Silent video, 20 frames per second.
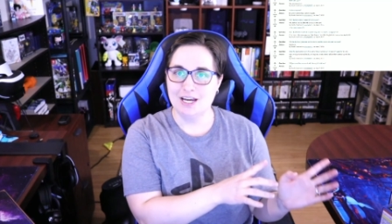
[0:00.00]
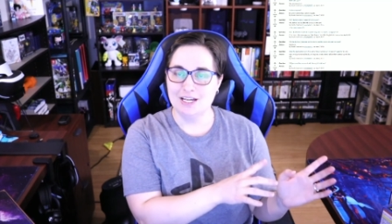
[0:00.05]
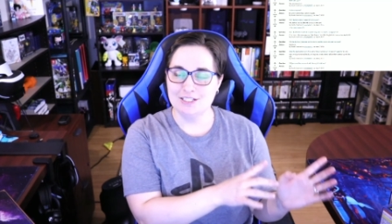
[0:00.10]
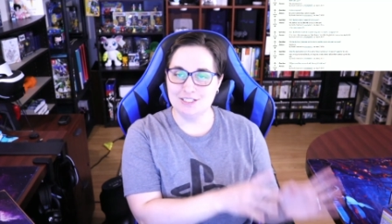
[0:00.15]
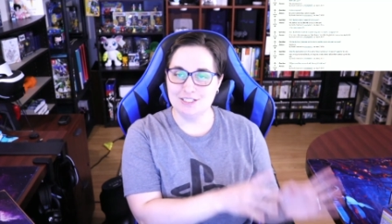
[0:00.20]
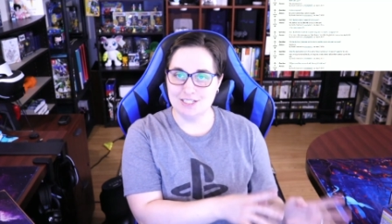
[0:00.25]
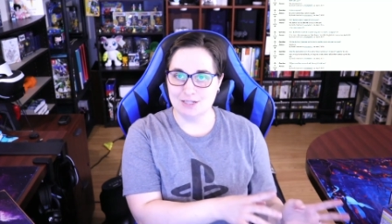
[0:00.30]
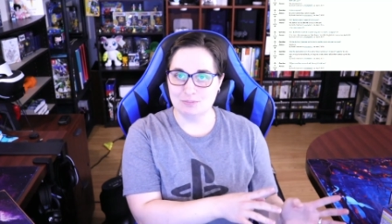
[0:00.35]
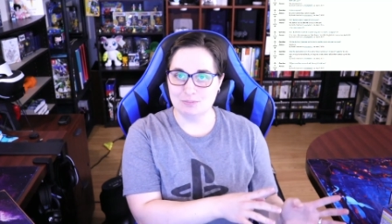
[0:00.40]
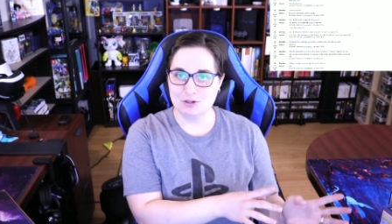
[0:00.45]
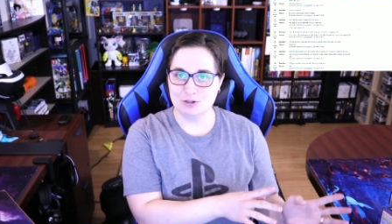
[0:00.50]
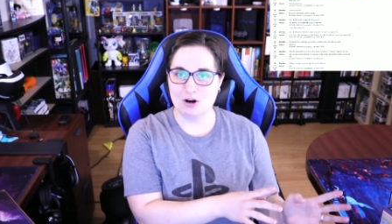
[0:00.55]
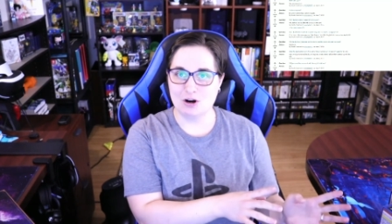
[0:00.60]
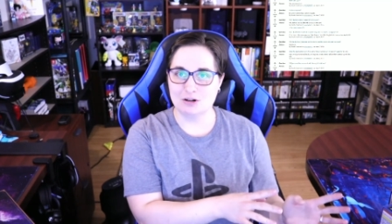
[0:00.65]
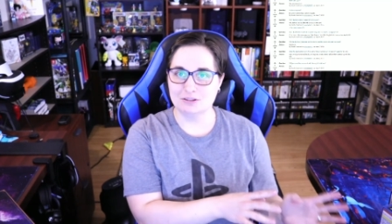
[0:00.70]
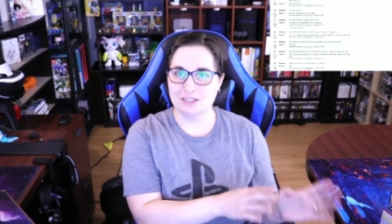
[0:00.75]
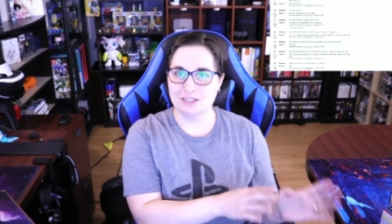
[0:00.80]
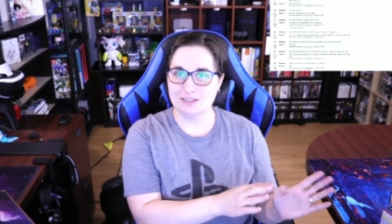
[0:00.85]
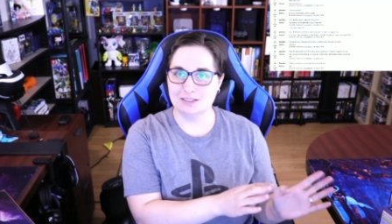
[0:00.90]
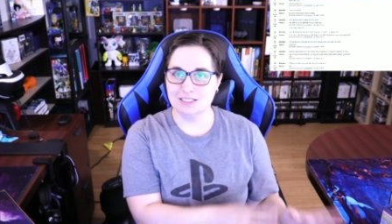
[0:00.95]
DIM
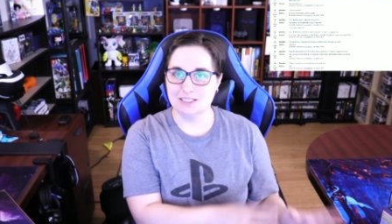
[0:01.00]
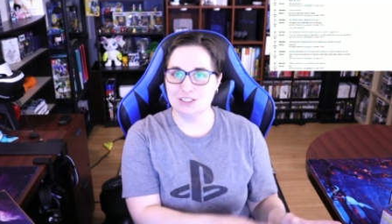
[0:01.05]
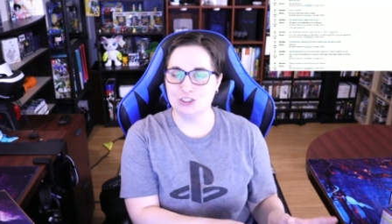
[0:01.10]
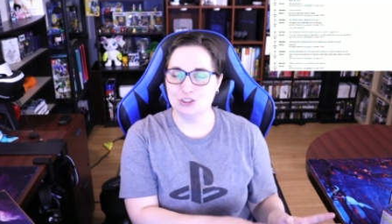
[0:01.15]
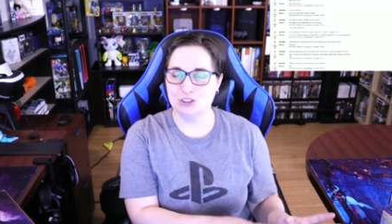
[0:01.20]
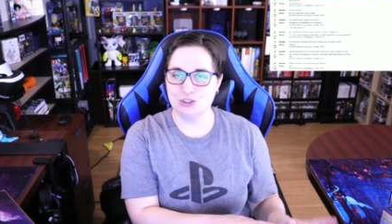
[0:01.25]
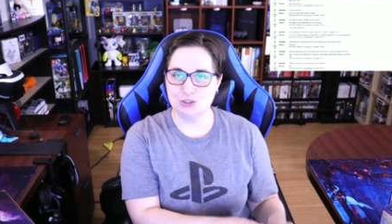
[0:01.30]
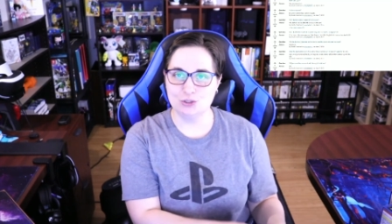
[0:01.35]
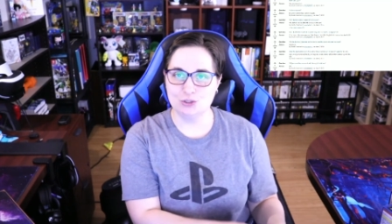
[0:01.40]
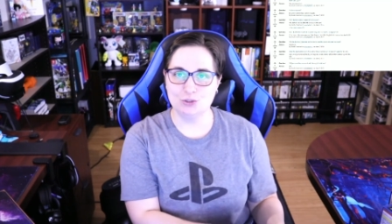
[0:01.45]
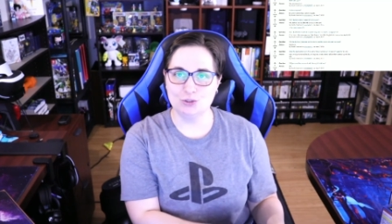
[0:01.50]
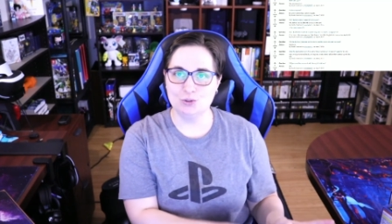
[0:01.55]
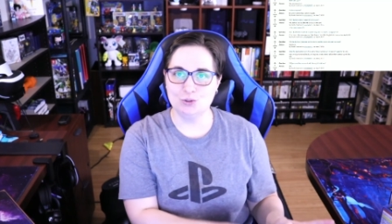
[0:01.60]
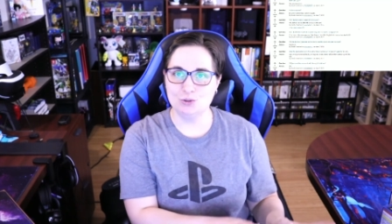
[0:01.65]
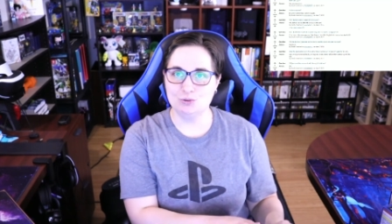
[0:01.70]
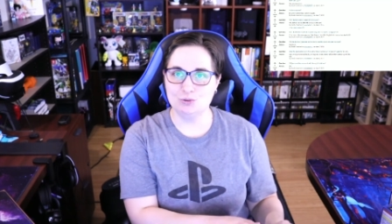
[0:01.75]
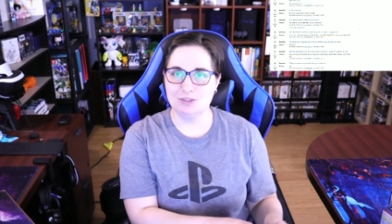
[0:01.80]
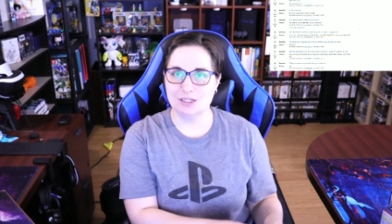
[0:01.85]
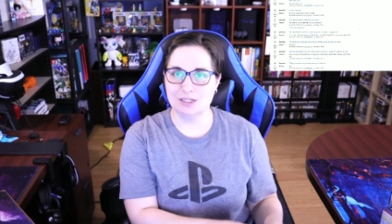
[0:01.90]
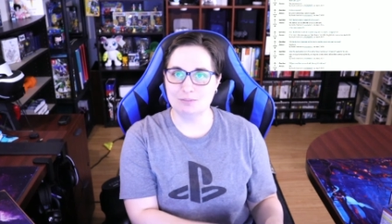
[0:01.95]
card, like these two new
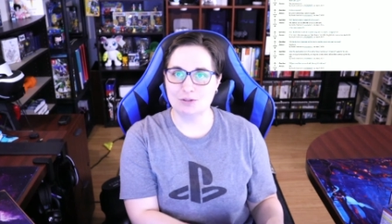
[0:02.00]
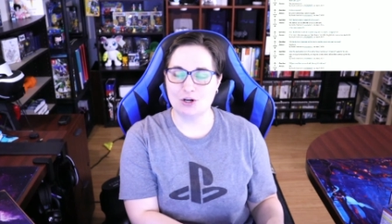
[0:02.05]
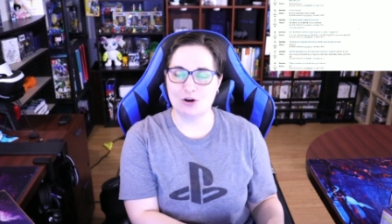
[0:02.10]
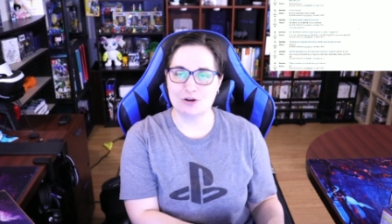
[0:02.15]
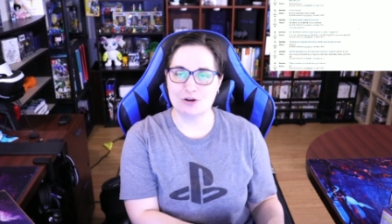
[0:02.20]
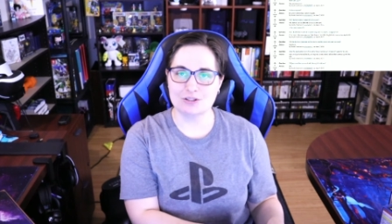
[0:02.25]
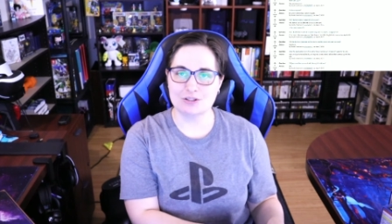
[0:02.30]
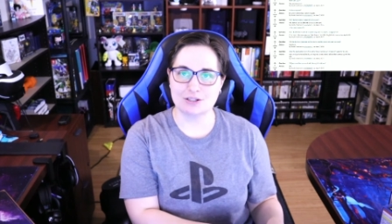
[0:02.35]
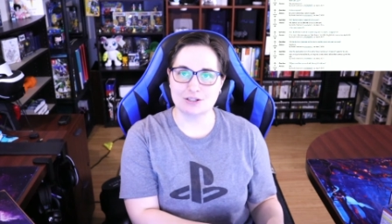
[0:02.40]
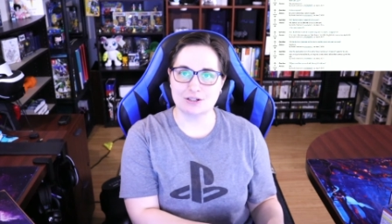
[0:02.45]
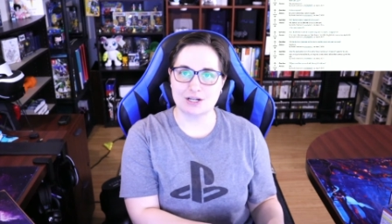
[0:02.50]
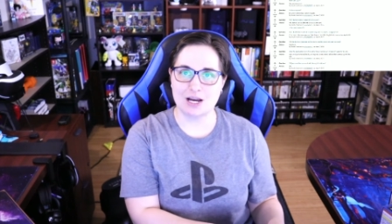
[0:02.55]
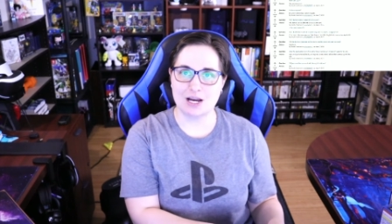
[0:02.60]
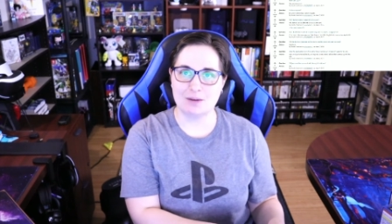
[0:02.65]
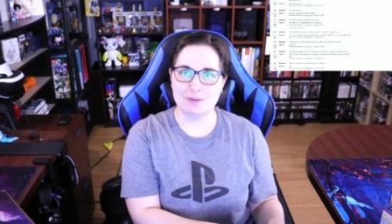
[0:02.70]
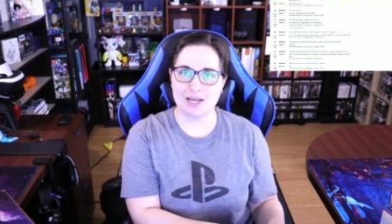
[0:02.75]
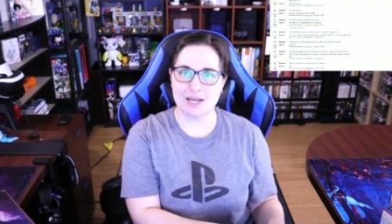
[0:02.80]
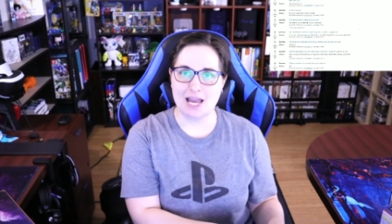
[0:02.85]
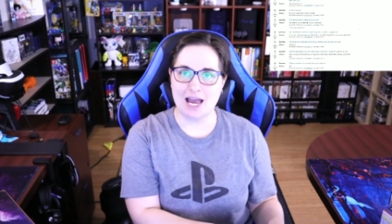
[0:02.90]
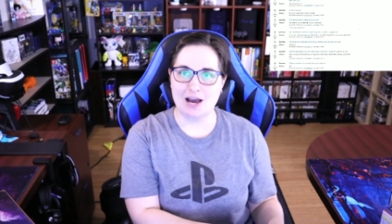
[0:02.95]
DIM cards that are
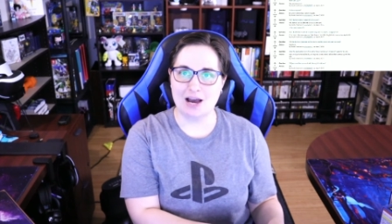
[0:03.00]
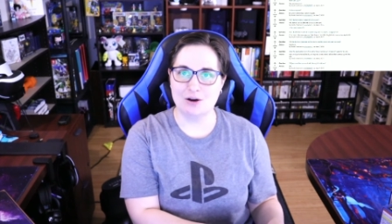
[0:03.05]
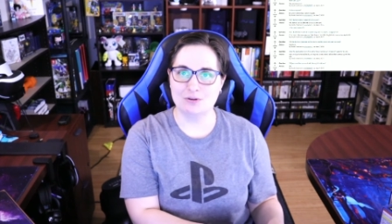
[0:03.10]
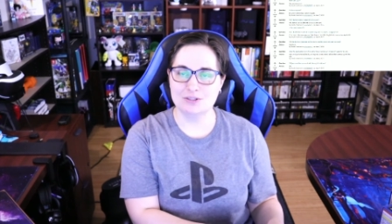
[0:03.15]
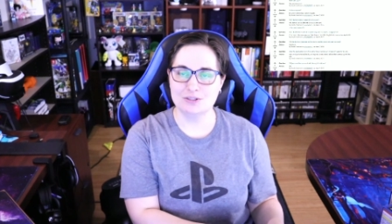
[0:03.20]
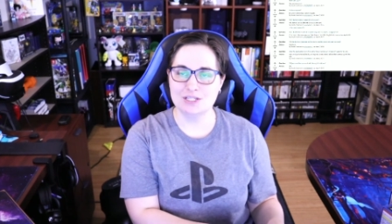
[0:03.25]
coming out.